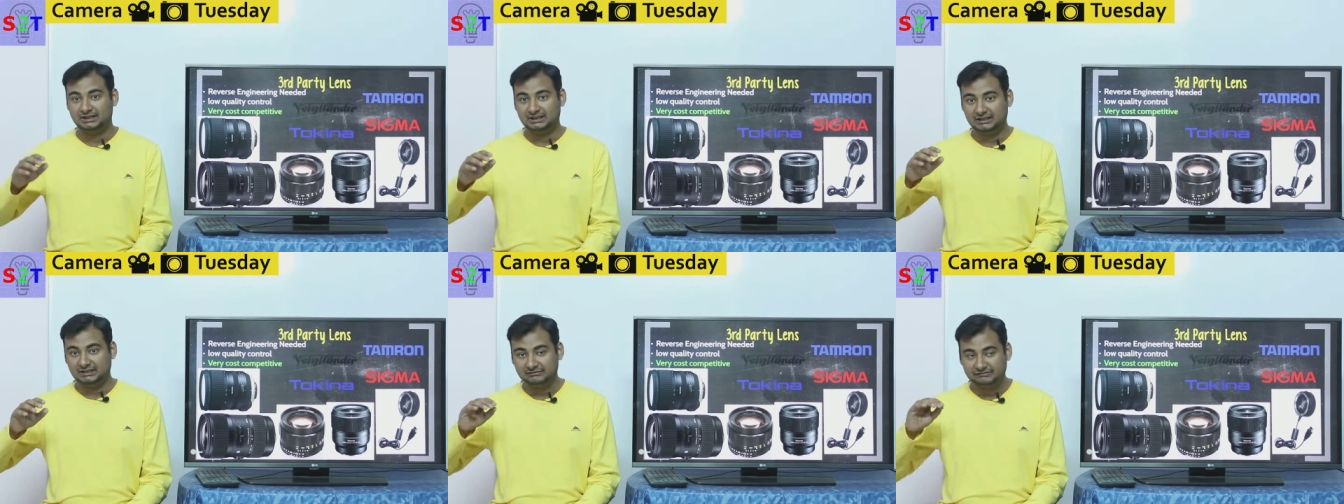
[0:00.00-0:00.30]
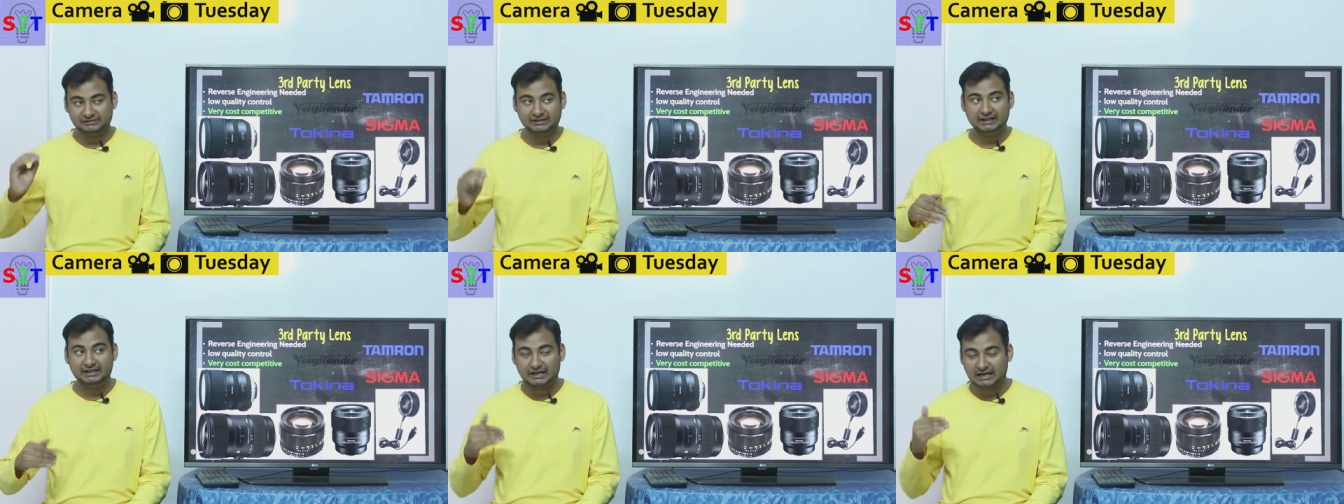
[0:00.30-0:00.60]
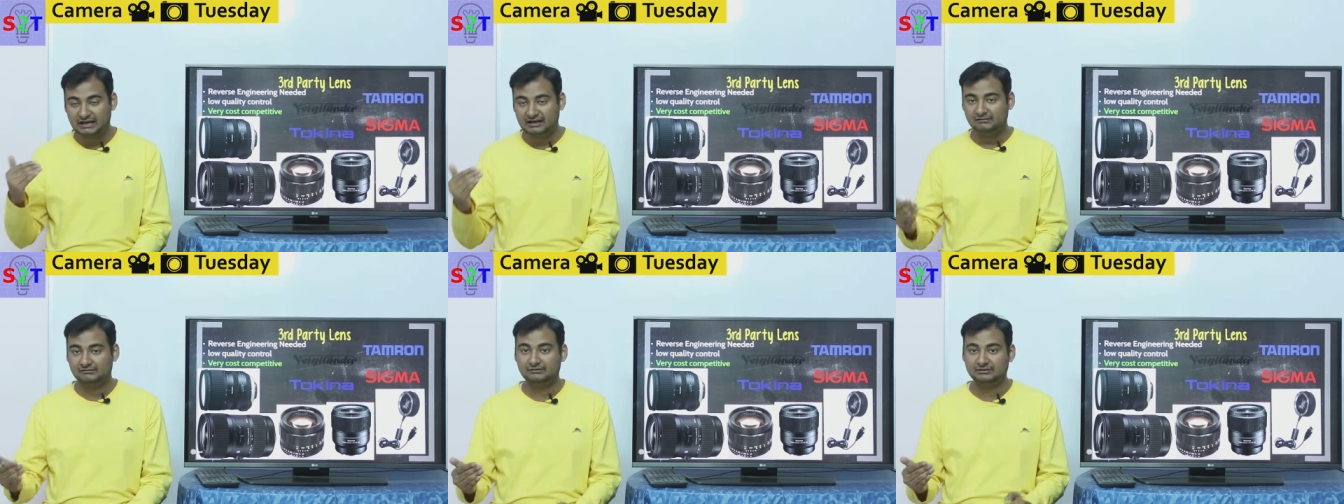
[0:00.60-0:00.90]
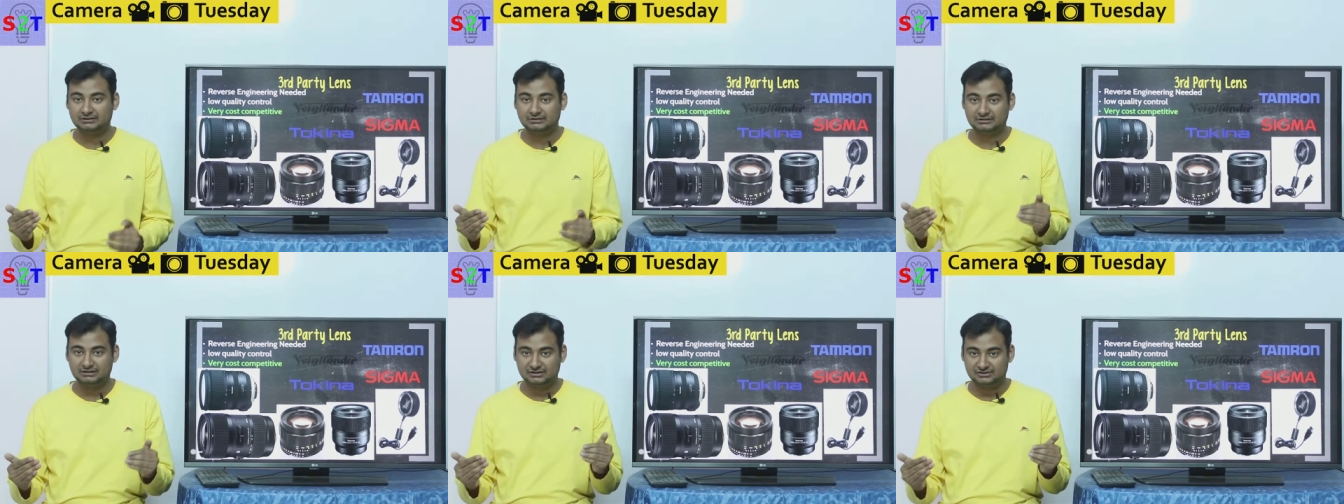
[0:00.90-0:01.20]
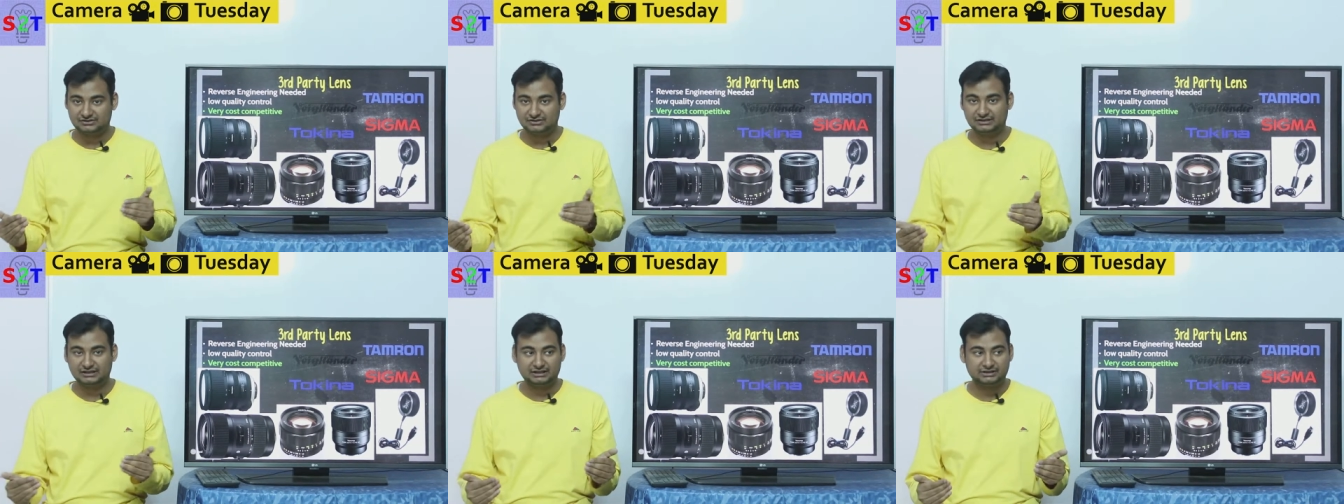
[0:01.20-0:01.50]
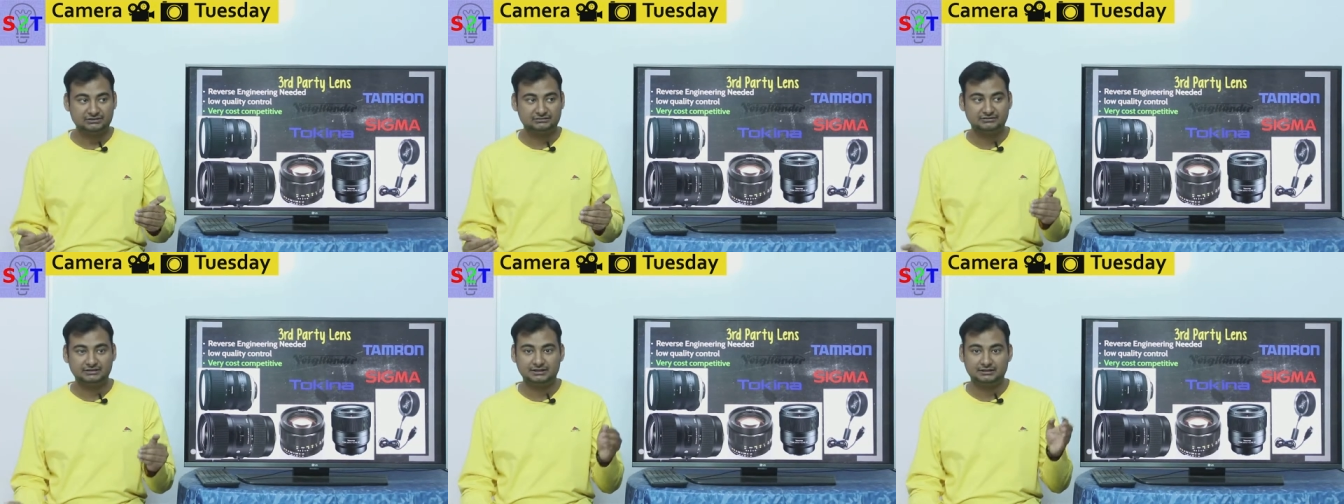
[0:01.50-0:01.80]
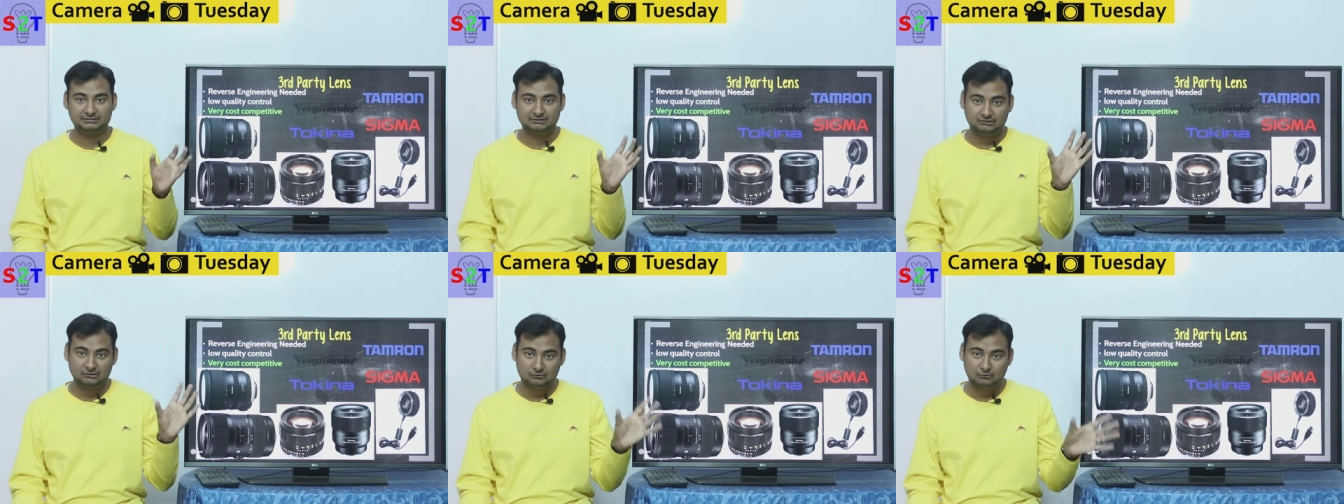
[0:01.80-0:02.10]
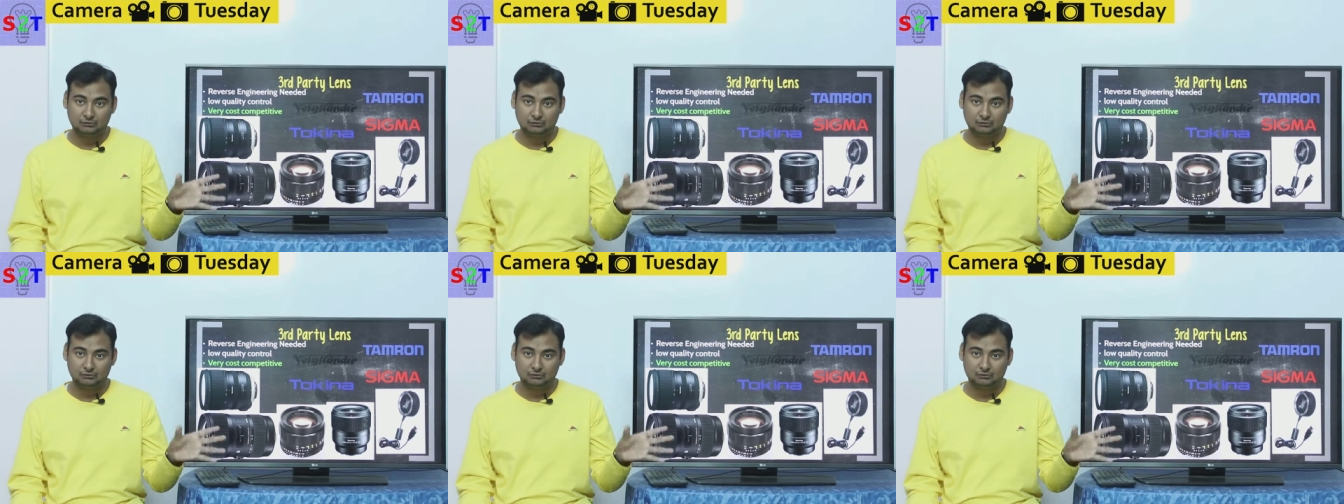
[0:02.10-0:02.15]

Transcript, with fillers: if they have a, a scenario where